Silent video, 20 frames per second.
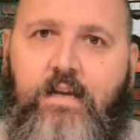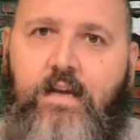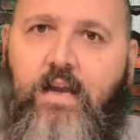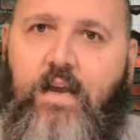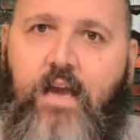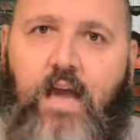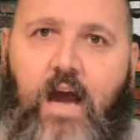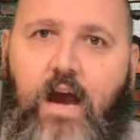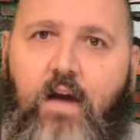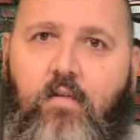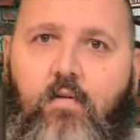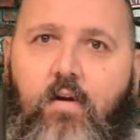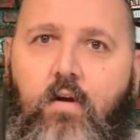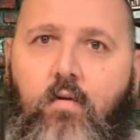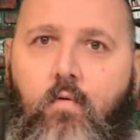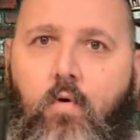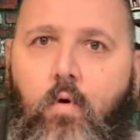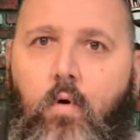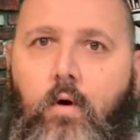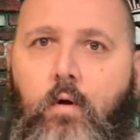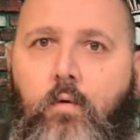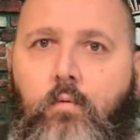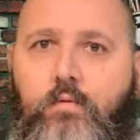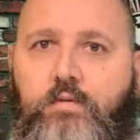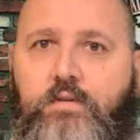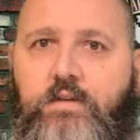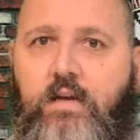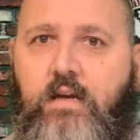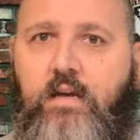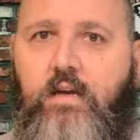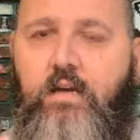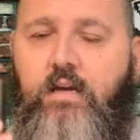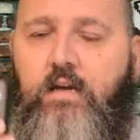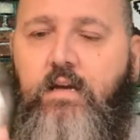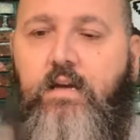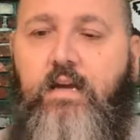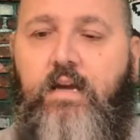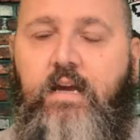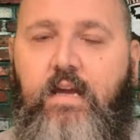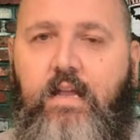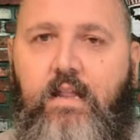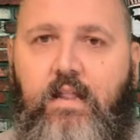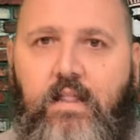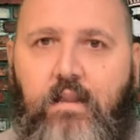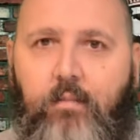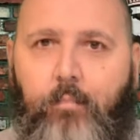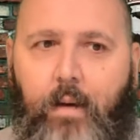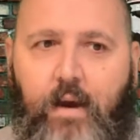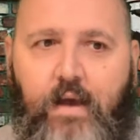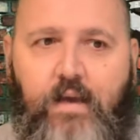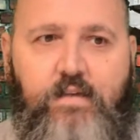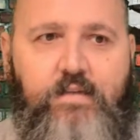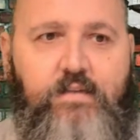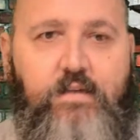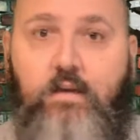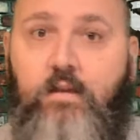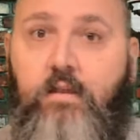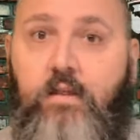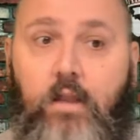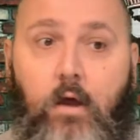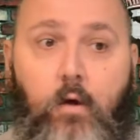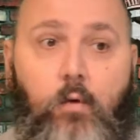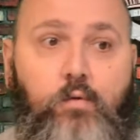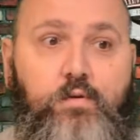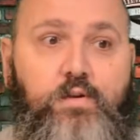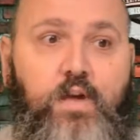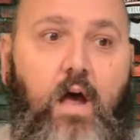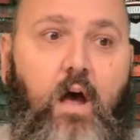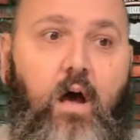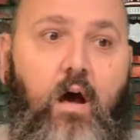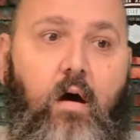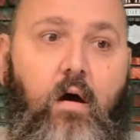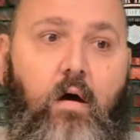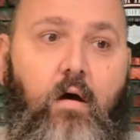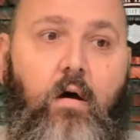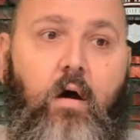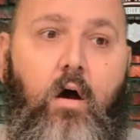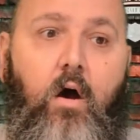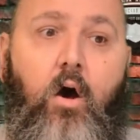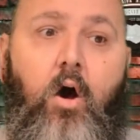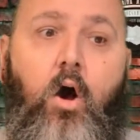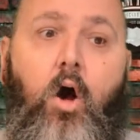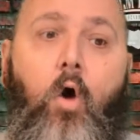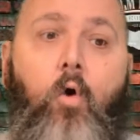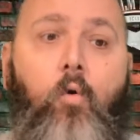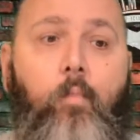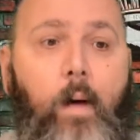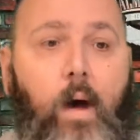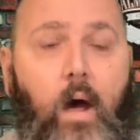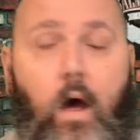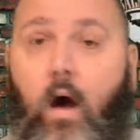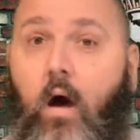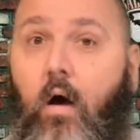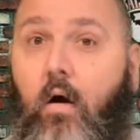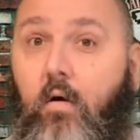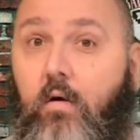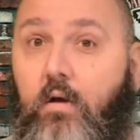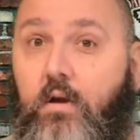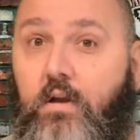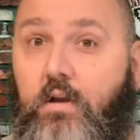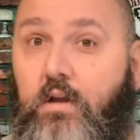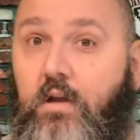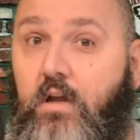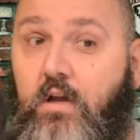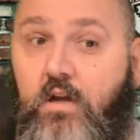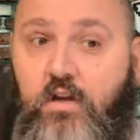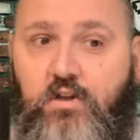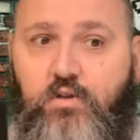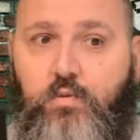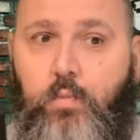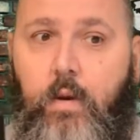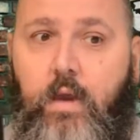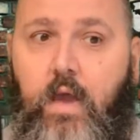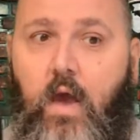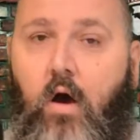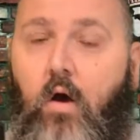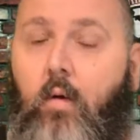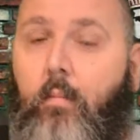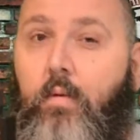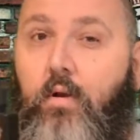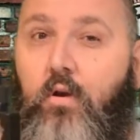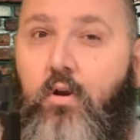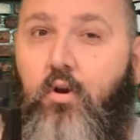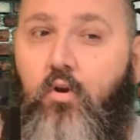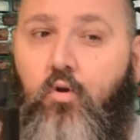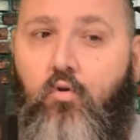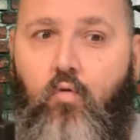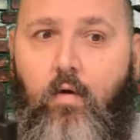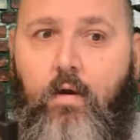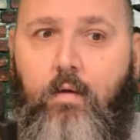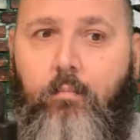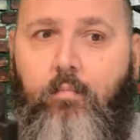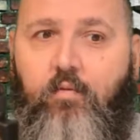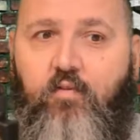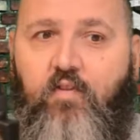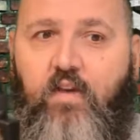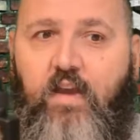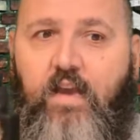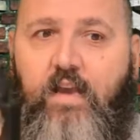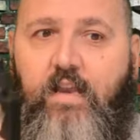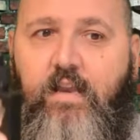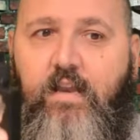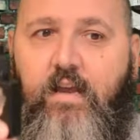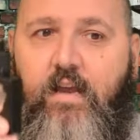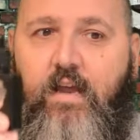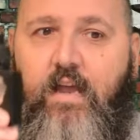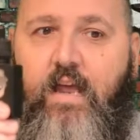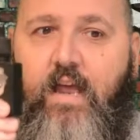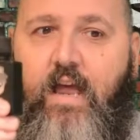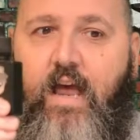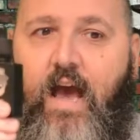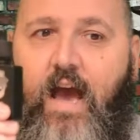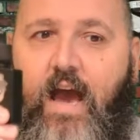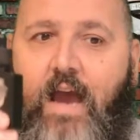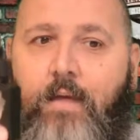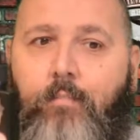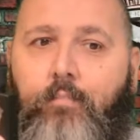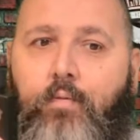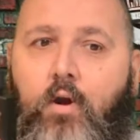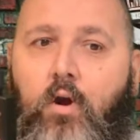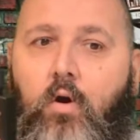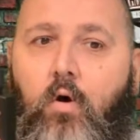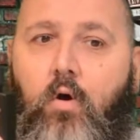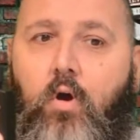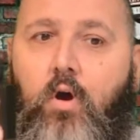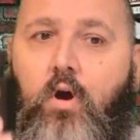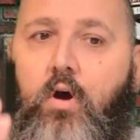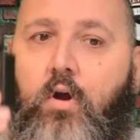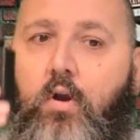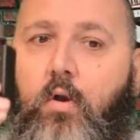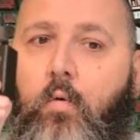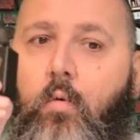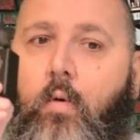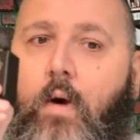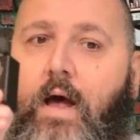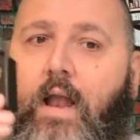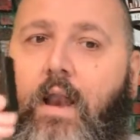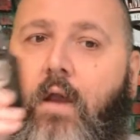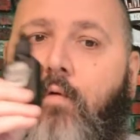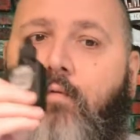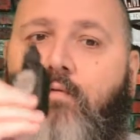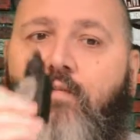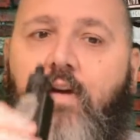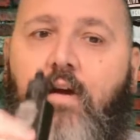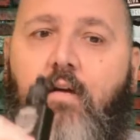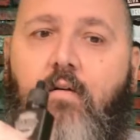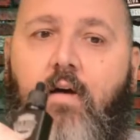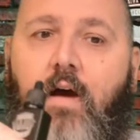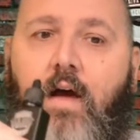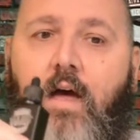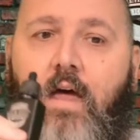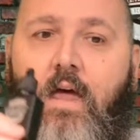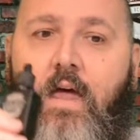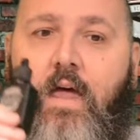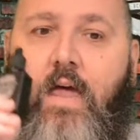carrier oils in the base, and those are jojoba, argan, sweet almond, grapeseed, apricot kernel, aloe vera,